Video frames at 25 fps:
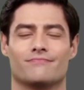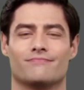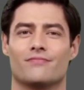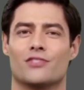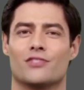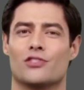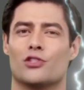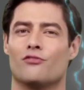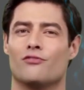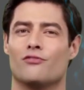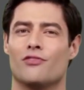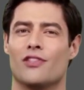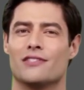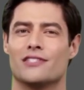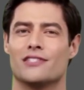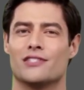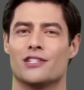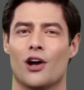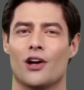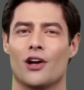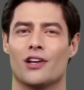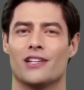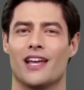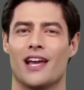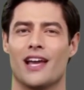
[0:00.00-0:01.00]
You think
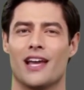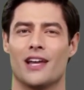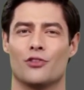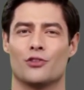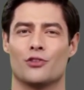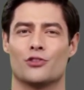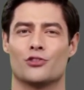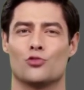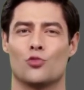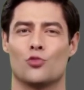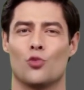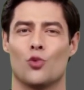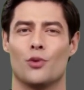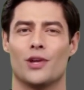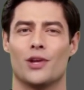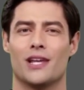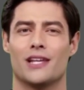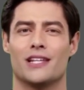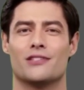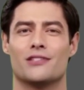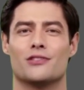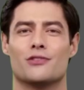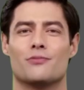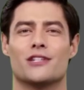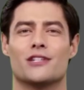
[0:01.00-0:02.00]
Tyler Herro's walking
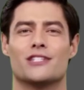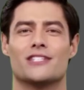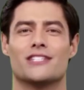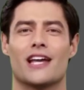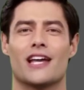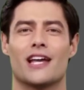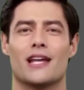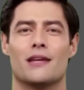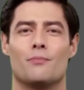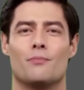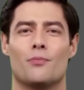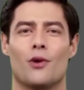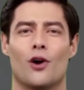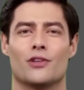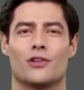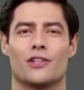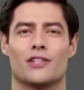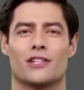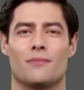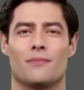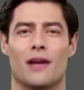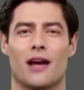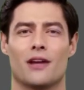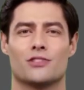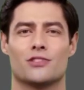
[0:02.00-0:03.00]
into this game worried
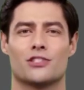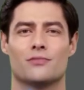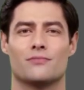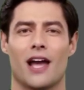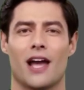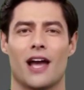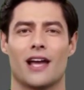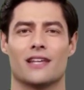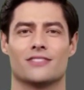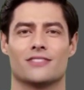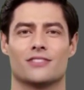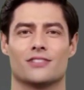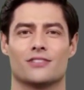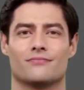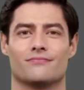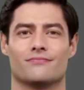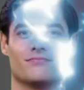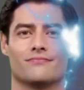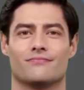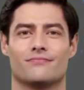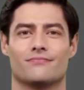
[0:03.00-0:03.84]
about stats?